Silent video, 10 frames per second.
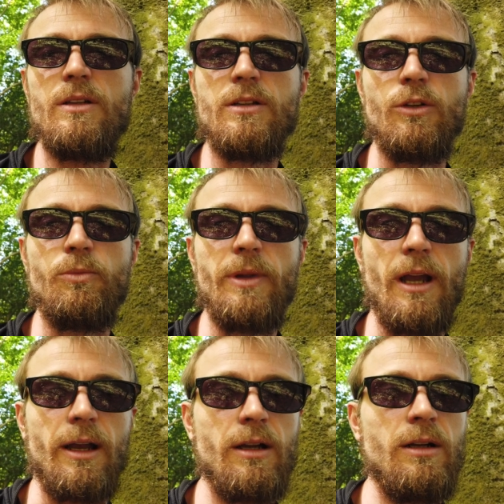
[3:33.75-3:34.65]
So
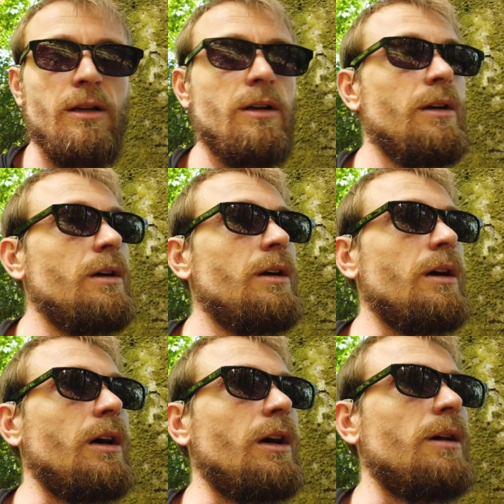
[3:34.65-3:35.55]
yeah,
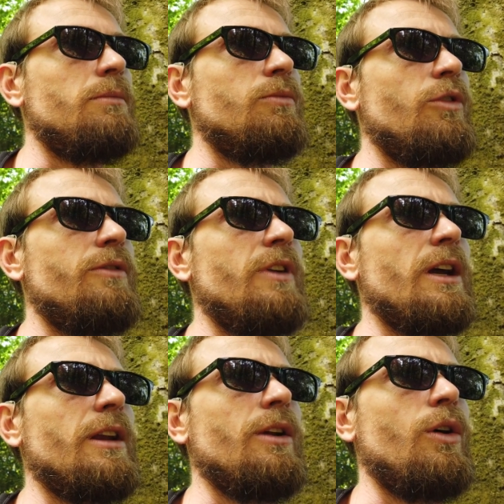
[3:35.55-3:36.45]
I'm
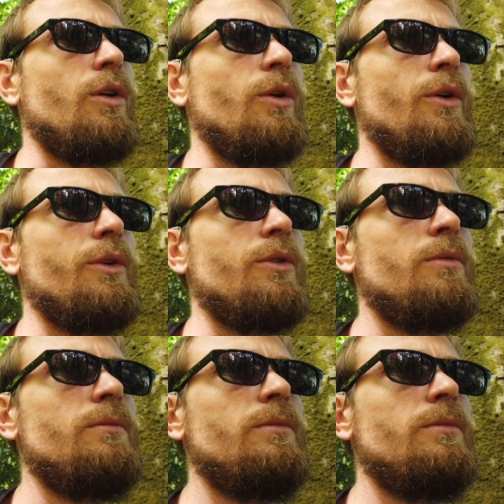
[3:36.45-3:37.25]
reflecting on